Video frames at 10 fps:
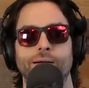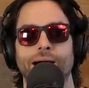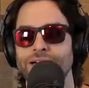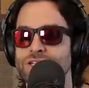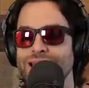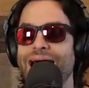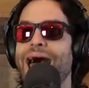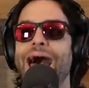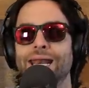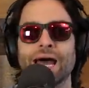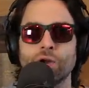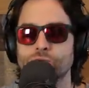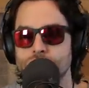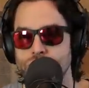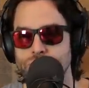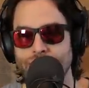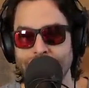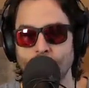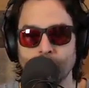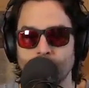I just add. I
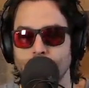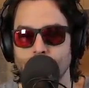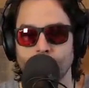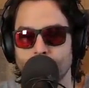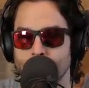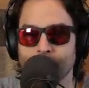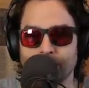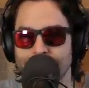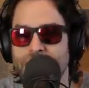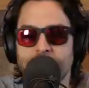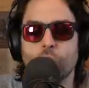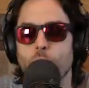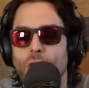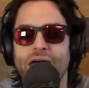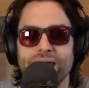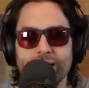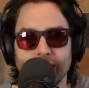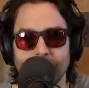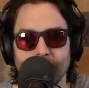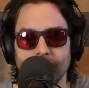don't take away.
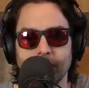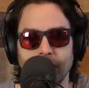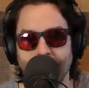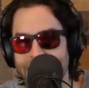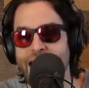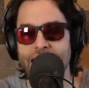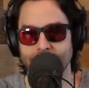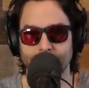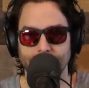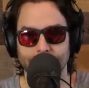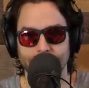I add.